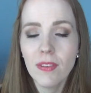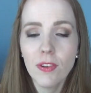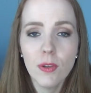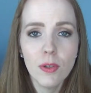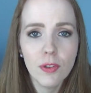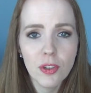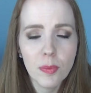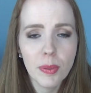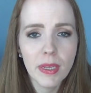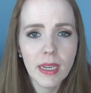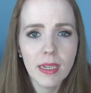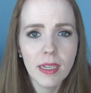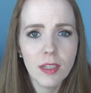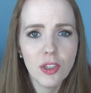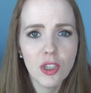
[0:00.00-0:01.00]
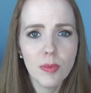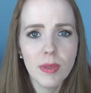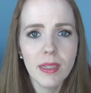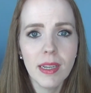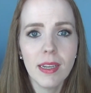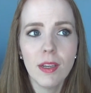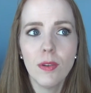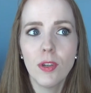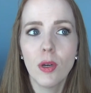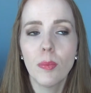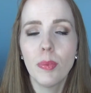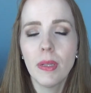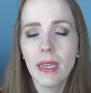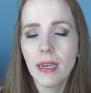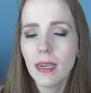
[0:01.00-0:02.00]
If you used to play an instrument and you
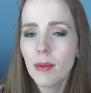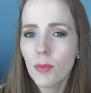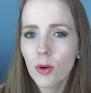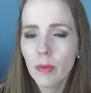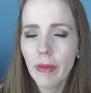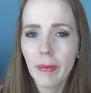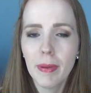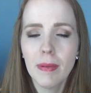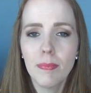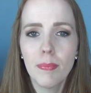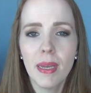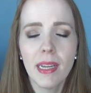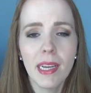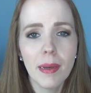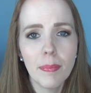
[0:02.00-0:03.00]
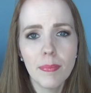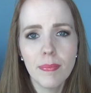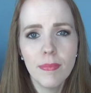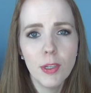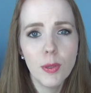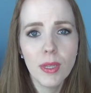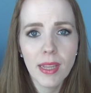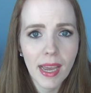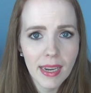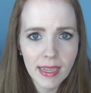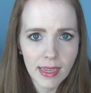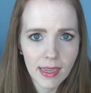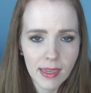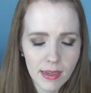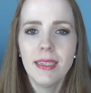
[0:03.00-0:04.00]
don't play it anymore, maybe pick up doing that
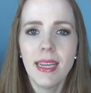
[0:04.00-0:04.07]
again.